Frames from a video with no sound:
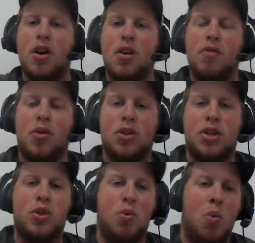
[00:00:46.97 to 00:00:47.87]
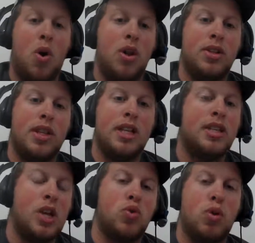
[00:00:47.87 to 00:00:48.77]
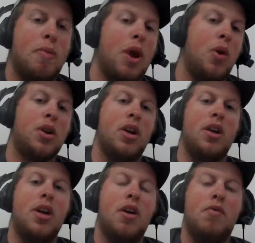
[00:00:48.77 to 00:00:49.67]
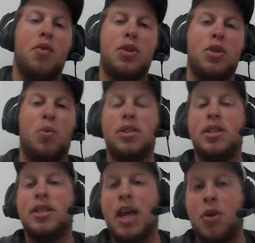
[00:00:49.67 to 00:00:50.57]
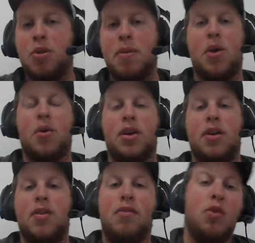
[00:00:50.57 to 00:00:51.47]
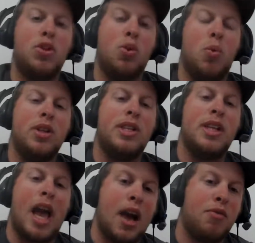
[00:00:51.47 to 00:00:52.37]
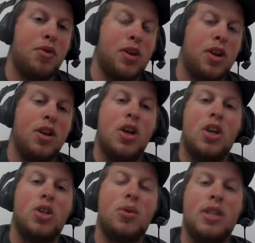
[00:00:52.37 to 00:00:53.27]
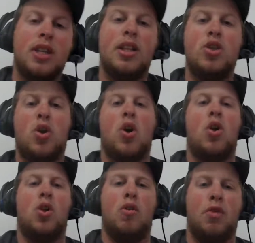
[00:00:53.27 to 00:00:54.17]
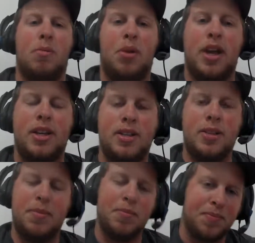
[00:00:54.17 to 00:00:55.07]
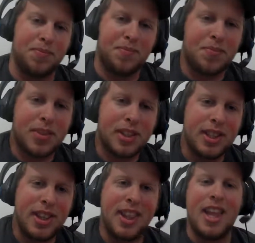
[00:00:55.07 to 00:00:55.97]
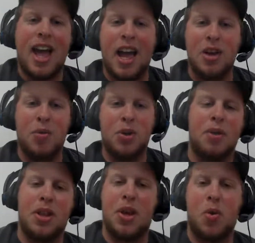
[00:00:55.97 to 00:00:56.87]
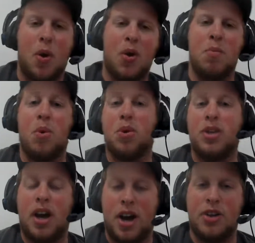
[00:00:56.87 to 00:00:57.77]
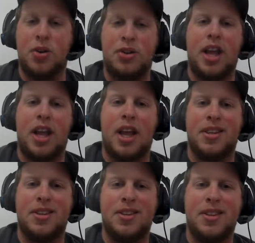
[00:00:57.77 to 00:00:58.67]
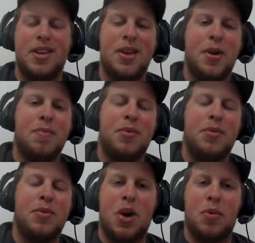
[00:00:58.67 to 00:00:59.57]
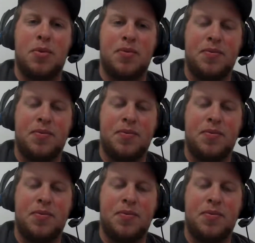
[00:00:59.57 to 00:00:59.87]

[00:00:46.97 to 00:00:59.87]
versus the ones in Central America versus the ones in South America versus the ones in Africa. So cichlids are all over the place. Anyone who's in the aquarium world understands this. So,